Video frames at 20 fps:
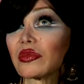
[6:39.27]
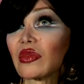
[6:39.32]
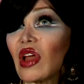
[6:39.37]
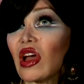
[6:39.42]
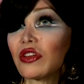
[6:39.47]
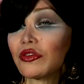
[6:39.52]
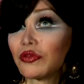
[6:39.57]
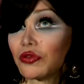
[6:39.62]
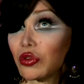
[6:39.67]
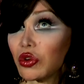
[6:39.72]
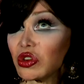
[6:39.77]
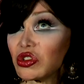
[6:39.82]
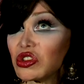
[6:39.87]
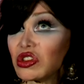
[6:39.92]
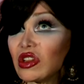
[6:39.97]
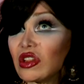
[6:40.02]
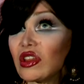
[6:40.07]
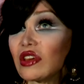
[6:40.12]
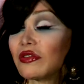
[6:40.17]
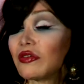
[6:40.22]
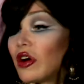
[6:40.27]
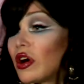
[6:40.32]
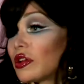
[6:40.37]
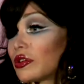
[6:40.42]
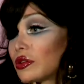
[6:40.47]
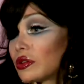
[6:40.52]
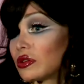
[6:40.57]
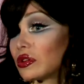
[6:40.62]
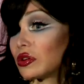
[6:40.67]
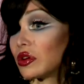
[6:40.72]
unfortunately fall
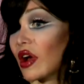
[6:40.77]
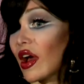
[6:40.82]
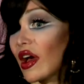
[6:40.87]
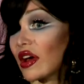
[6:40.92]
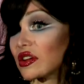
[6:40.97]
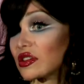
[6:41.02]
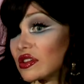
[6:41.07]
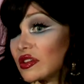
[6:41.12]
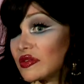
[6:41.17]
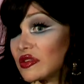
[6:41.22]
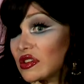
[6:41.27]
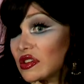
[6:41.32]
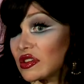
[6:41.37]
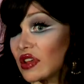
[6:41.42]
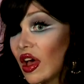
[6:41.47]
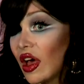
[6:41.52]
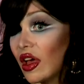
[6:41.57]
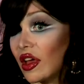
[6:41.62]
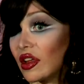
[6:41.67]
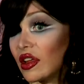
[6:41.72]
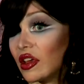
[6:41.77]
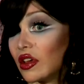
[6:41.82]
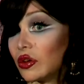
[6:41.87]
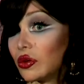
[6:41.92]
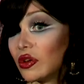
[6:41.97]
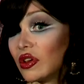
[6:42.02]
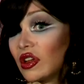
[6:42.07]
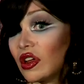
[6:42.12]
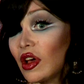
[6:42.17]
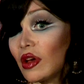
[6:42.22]
through the cracks of society who
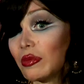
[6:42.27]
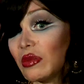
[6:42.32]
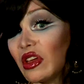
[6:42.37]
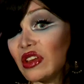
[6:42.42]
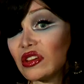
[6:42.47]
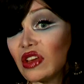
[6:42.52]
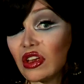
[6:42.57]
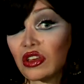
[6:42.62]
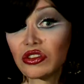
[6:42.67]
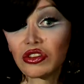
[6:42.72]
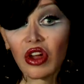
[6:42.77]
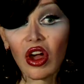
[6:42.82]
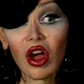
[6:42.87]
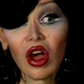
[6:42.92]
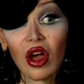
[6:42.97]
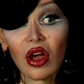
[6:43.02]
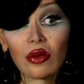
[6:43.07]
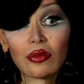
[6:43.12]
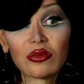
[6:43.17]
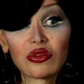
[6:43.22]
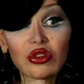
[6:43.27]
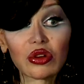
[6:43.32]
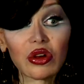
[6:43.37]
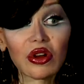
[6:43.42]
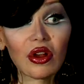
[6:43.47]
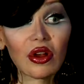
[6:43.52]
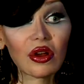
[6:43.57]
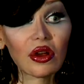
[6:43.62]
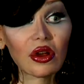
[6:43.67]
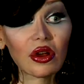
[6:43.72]
cannot maintain jobs
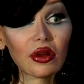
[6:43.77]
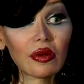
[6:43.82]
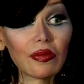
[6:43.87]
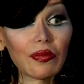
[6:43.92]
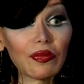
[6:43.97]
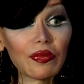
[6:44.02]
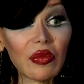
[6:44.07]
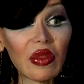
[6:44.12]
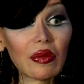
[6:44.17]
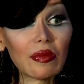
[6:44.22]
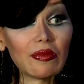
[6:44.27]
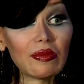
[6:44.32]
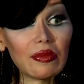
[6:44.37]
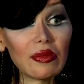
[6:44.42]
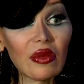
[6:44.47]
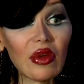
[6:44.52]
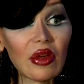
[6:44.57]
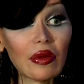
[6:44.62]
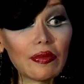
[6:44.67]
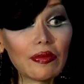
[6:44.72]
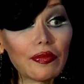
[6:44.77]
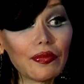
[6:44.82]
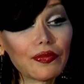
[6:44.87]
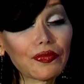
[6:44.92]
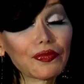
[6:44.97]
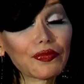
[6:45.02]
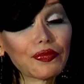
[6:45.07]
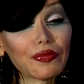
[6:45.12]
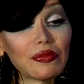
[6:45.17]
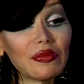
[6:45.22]
or
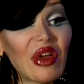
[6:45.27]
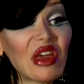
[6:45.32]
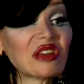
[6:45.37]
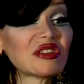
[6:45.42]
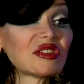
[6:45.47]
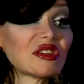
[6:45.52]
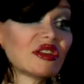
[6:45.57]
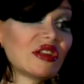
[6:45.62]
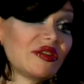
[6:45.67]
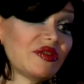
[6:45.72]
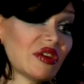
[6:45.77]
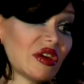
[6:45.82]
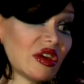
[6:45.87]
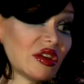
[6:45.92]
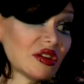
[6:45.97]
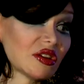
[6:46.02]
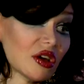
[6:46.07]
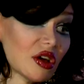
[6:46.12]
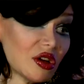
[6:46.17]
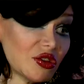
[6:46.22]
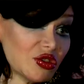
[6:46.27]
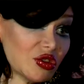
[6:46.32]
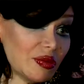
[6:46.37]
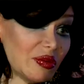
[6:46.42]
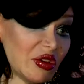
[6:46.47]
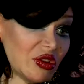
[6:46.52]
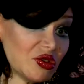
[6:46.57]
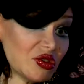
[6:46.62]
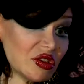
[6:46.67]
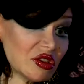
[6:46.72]
make significant
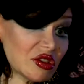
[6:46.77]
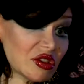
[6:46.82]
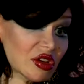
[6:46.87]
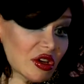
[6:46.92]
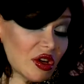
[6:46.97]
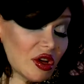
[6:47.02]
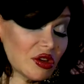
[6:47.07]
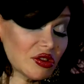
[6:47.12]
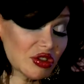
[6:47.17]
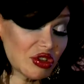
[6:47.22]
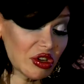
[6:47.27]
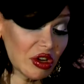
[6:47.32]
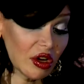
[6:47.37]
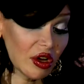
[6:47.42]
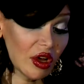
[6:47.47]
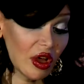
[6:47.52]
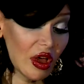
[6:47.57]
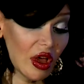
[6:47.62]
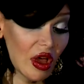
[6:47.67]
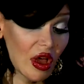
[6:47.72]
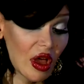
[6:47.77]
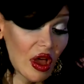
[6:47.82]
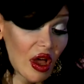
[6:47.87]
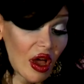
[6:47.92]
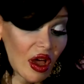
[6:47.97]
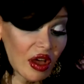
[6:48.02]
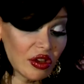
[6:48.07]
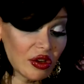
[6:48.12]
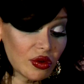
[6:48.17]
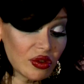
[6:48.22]
contributions to culture.
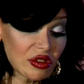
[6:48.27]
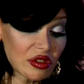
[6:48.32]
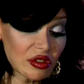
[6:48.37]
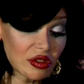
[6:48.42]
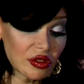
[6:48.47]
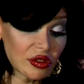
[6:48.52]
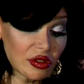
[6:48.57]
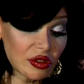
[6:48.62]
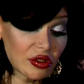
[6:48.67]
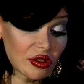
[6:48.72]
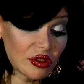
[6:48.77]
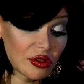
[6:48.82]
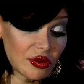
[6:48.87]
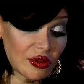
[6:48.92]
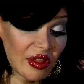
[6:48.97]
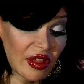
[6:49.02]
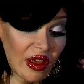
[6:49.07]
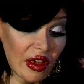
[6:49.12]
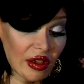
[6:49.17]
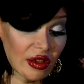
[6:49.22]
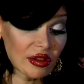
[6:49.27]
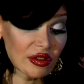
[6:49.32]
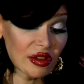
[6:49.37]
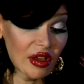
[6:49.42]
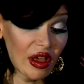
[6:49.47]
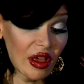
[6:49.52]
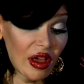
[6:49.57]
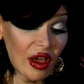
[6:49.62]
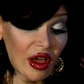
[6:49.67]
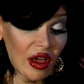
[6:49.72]
I noticed two things. I,
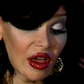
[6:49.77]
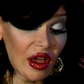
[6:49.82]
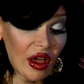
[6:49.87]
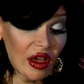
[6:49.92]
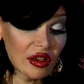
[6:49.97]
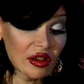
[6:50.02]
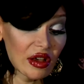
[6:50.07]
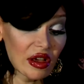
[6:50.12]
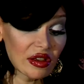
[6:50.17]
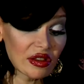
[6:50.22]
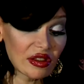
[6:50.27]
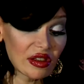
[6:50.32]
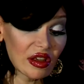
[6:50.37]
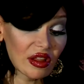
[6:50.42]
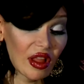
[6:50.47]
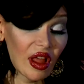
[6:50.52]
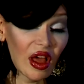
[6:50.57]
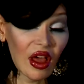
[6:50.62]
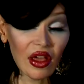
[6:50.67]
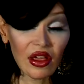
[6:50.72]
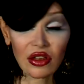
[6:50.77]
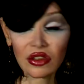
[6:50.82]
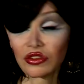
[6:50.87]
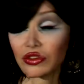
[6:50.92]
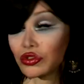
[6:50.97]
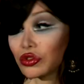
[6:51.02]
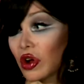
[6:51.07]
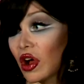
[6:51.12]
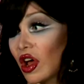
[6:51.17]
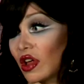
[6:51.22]
I, I, see a line
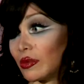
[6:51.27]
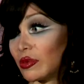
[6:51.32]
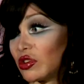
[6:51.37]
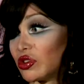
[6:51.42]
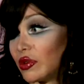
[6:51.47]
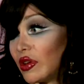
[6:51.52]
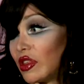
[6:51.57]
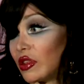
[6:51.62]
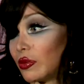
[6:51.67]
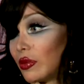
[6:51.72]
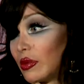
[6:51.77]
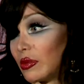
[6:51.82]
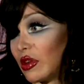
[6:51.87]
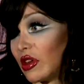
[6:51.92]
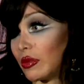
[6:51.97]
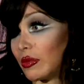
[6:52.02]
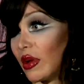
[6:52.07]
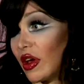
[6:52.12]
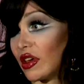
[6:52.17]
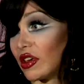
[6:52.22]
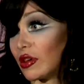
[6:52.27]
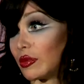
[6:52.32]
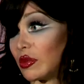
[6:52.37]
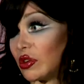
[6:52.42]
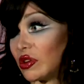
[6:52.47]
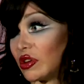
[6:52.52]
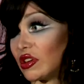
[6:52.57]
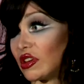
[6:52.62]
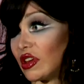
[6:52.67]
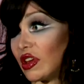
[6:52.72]
drawn between the women in my
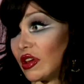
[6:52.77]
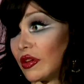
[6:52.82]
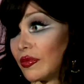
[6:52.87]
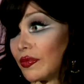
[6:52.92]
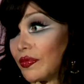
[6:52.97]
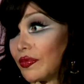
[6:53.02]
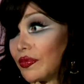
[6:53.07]
community.